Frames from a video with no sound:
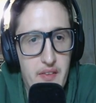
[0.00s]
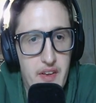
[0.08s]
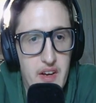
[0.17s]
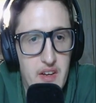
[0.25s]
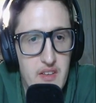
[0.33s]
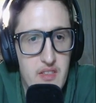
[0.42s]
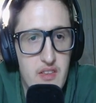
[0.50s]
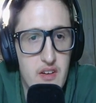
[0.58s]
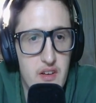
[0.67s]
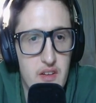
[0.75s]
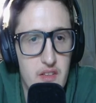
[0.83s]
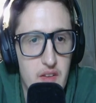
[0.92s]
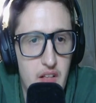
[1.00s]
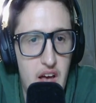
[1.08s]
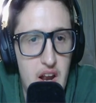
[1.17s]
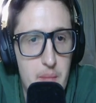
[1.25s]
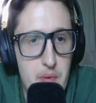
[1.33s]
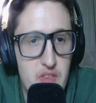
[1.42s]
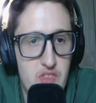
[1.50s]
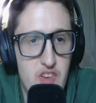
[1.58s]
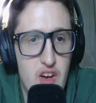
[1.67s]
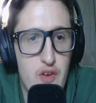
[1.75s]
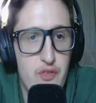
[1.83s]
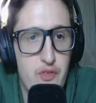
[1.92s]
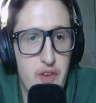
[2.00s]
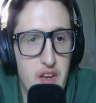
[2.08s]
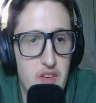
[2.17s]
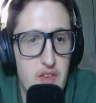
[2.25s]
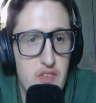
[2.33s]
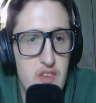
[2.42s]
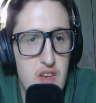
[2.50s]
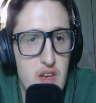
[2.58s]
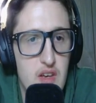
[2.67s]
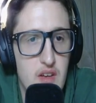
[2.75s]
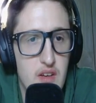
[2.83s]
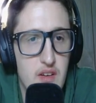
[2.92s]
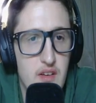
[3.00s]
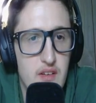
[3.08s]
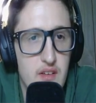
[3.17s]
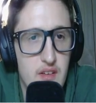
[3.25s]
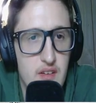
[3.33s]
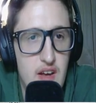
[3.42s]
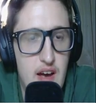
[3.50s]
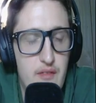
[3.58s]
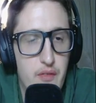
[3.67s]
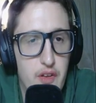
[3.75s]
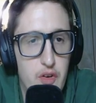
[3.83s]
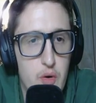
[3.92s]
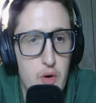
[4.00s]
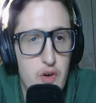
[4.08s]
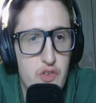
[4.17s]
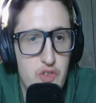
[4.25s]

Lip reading: Like the lineup itself, like you have Lindor,